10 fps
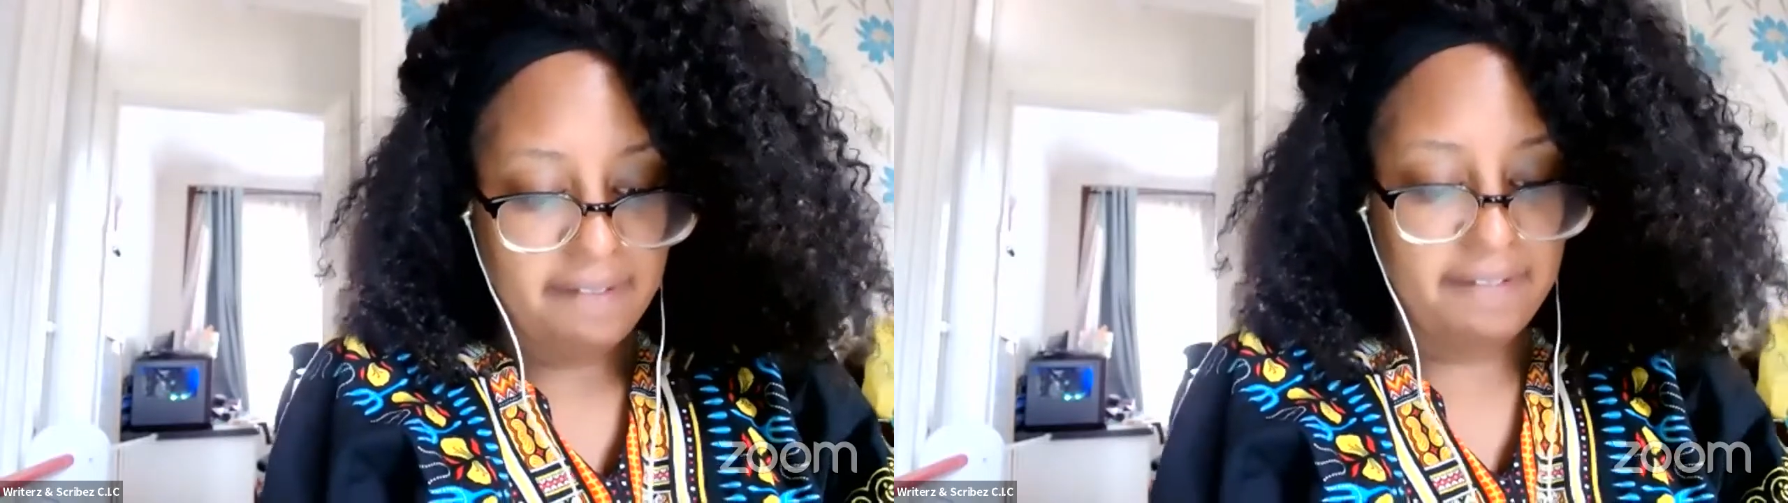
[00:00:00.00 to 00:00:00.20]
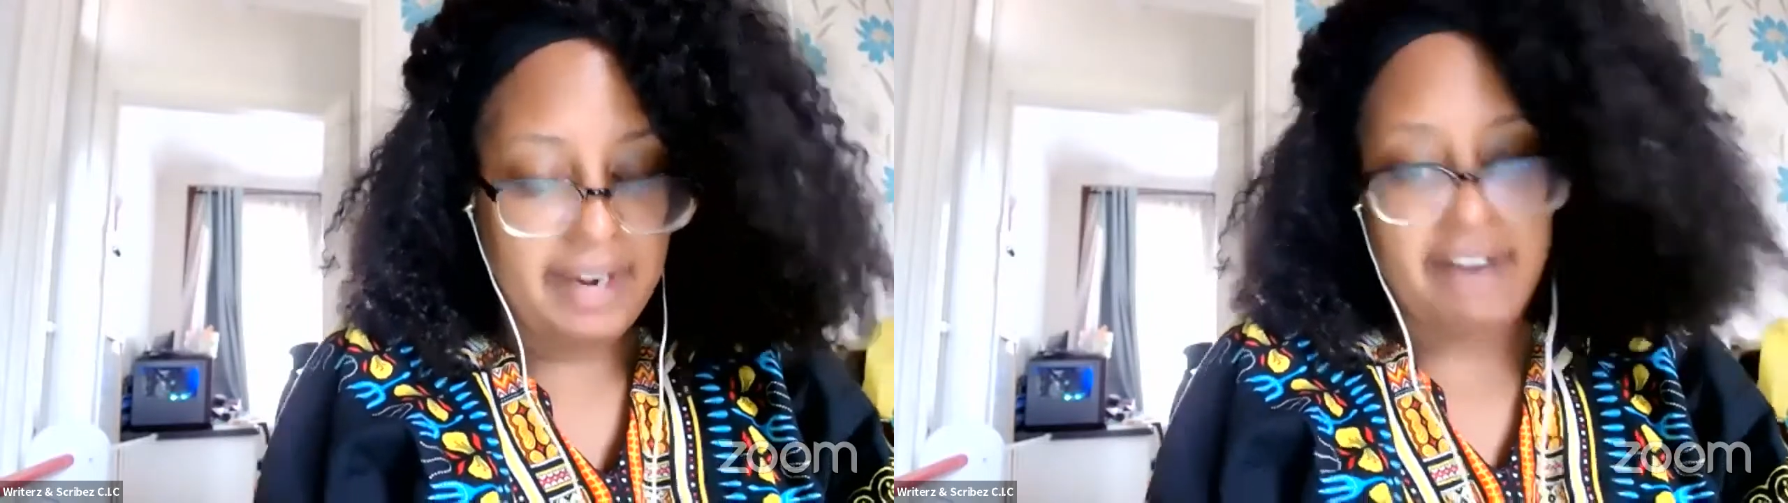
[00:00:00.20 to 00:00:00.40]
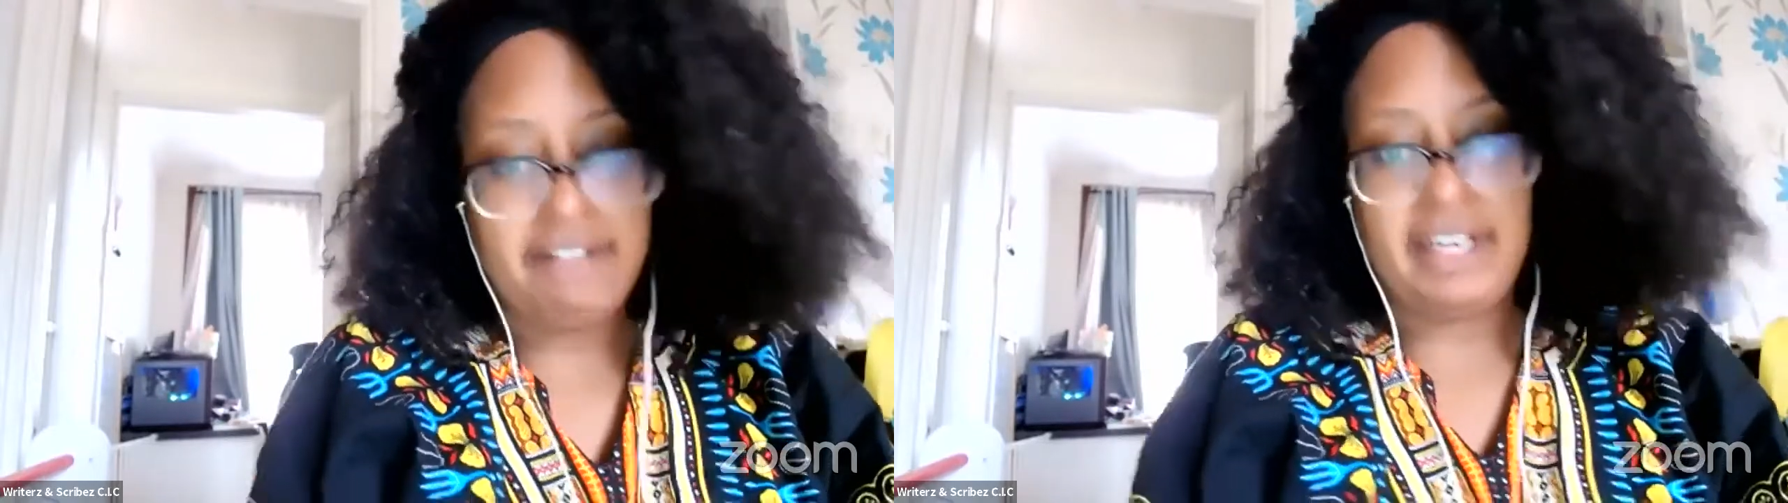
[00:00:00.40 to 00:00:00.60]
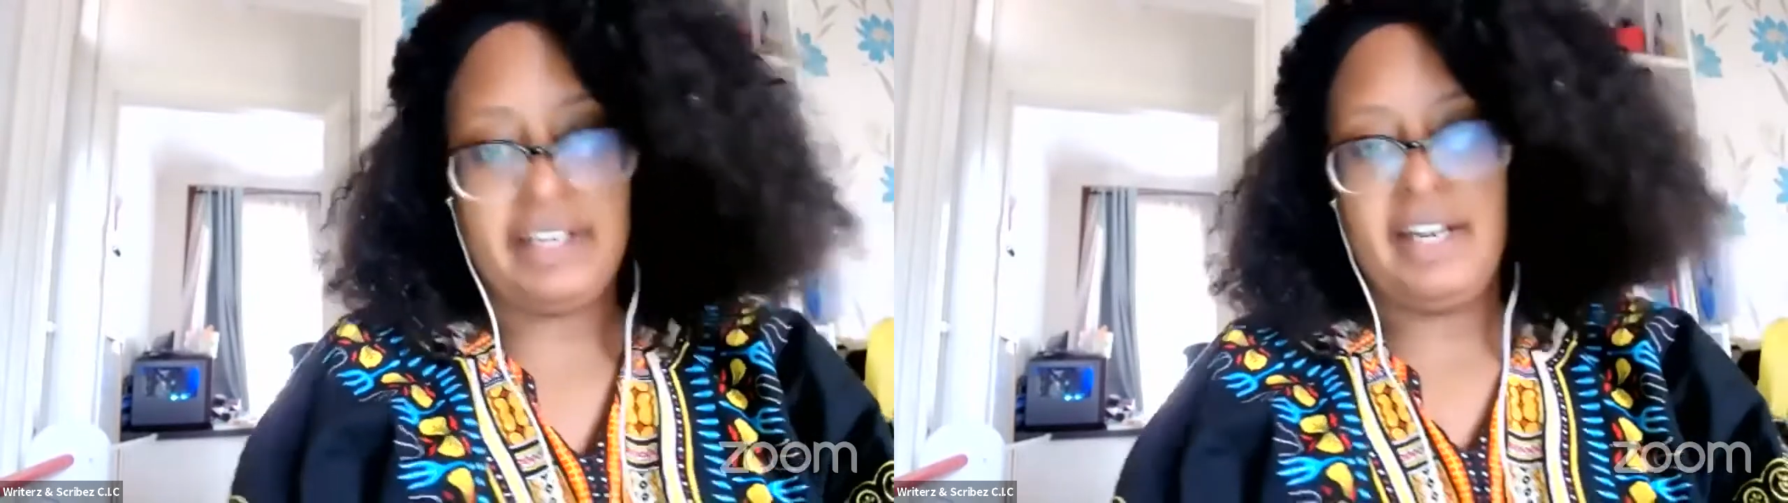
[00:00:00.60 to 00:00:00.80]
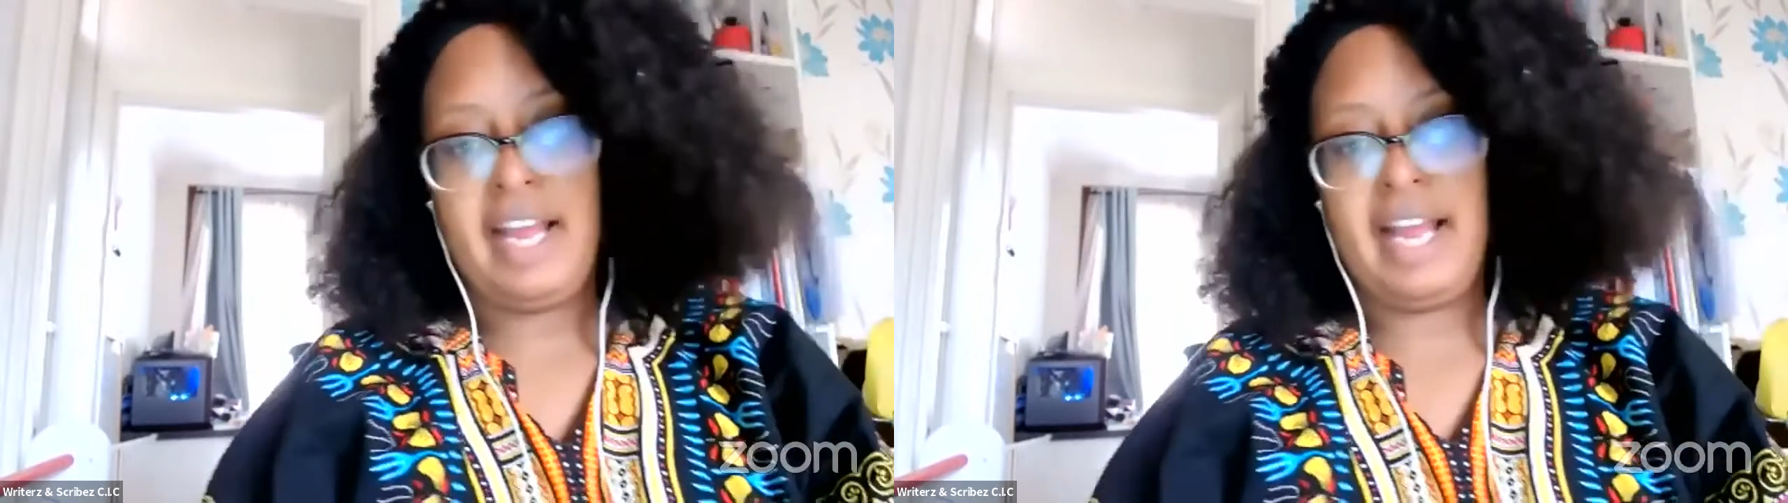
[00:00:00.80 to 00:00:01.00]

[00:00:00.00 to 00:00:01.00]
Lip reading: flaring